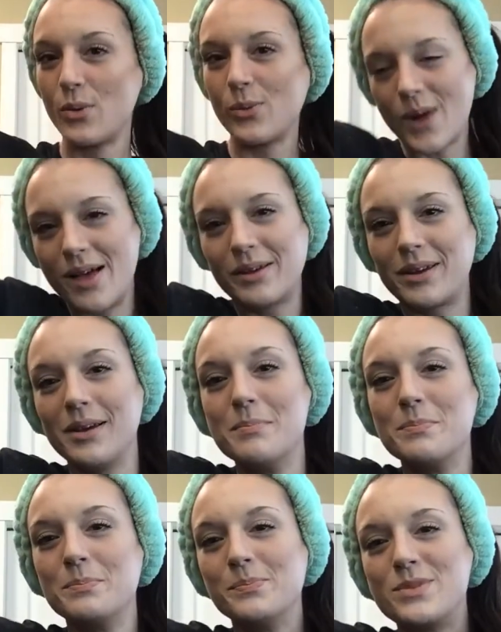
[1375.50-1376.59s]

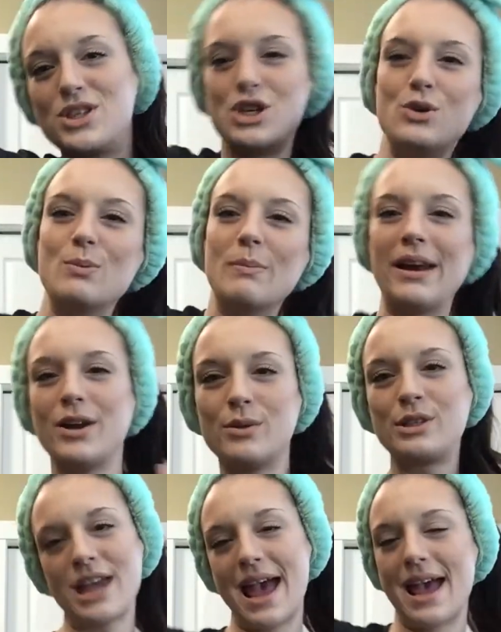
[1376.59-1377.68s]
welcome to my new
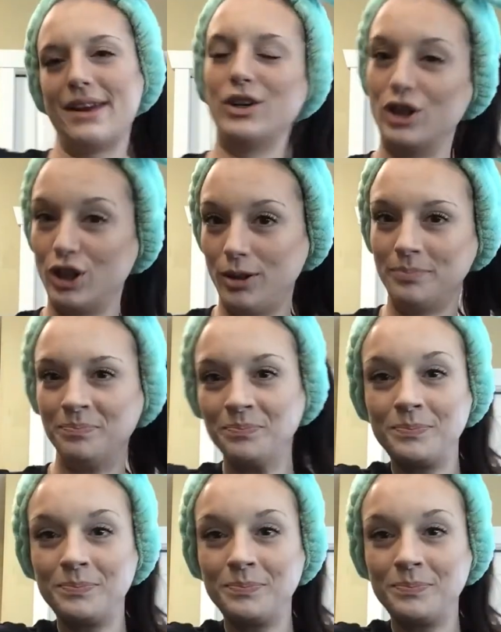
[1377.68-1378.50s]
channel.